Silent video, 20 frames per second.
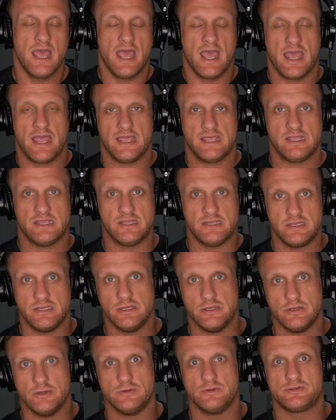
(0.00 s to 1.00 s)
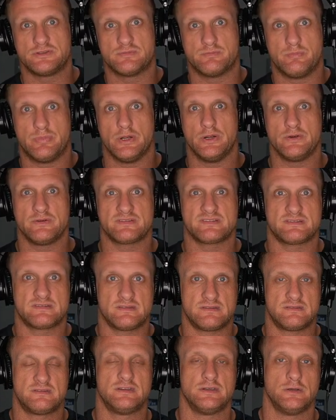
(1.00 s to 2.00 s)
a huge
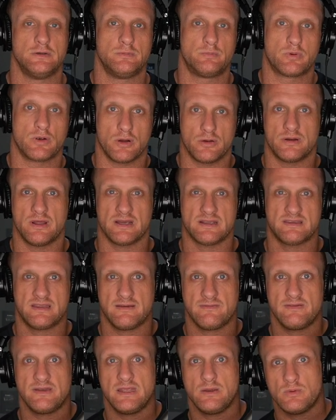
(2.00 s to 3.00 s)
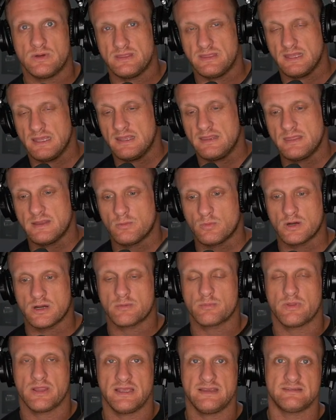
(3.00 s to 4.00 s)
boost to productivity within the
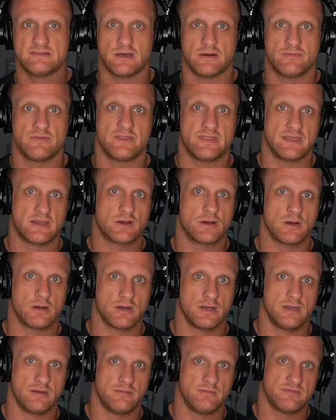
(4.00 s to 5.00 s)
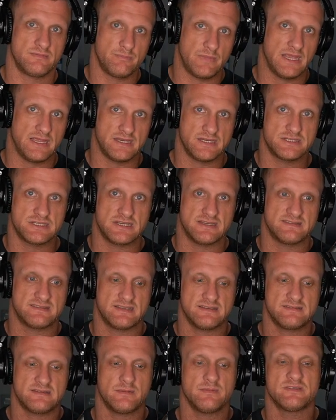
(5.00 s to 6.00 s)
workplace over the current managing
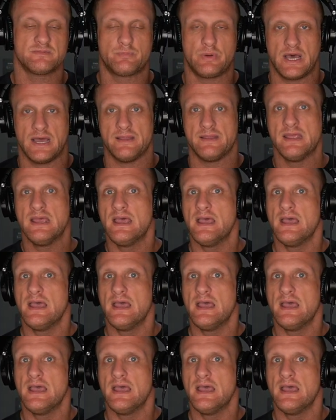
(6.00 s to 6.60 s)
systems. But